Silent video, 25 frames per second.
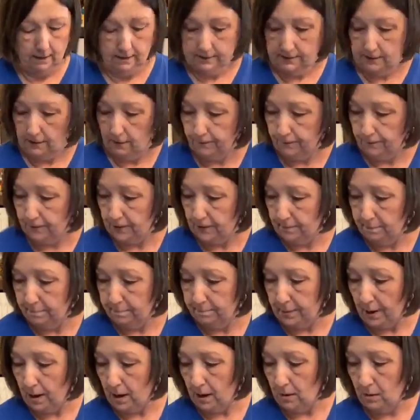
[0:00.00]
So for the
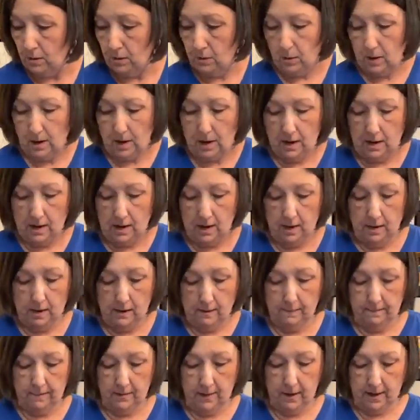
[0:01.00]
bow,
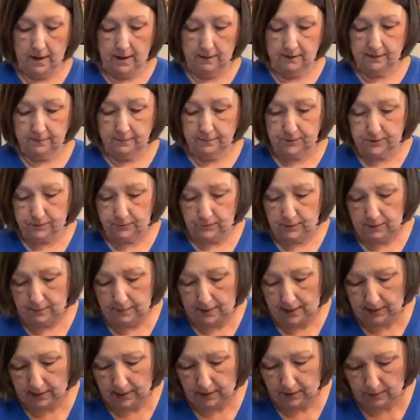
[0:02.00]
I have some string
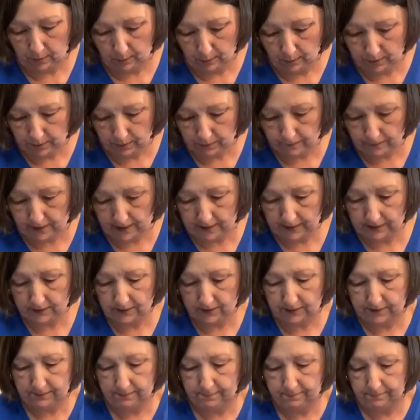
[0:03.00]
back here. I wonder if I can
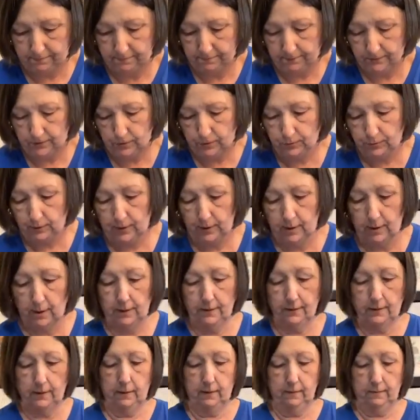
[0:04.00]
just string it
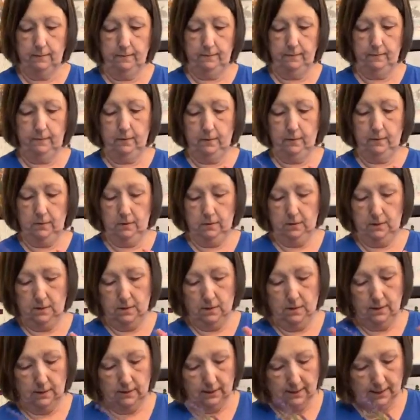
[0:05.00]
on there.
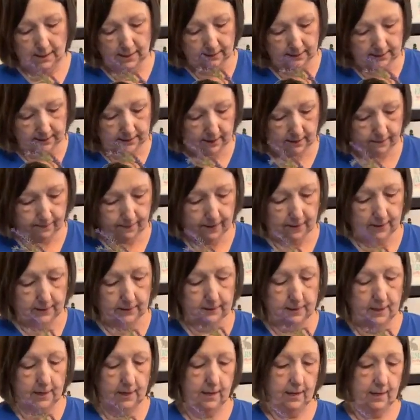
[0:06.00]
Let's see if I can
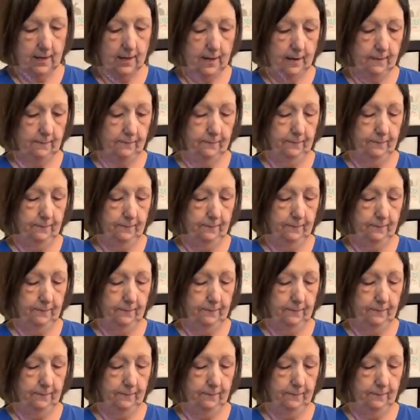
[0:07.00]
tie that.